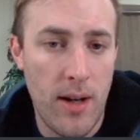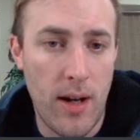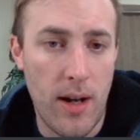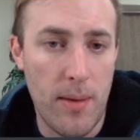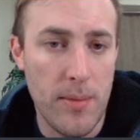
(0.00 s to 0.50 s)

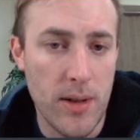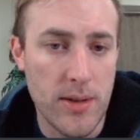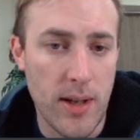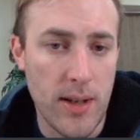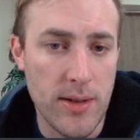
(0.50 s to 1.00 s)

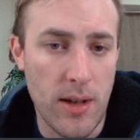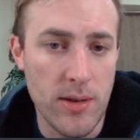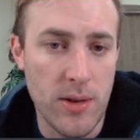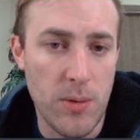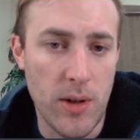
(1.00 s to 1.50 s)
Looks like he's
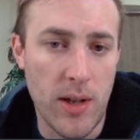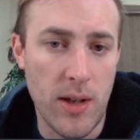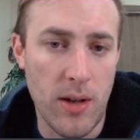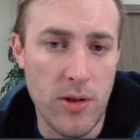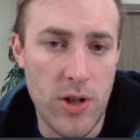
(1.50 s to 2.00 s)
also
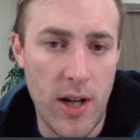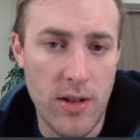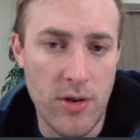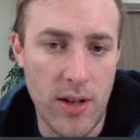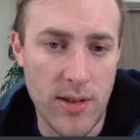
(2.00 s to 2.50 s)
working on
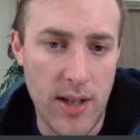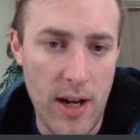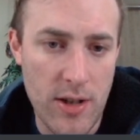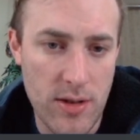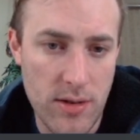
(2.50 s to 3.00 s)
chain
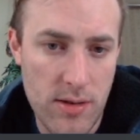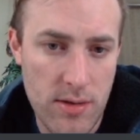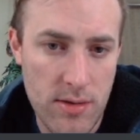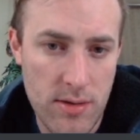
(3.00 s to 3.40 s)
transactions.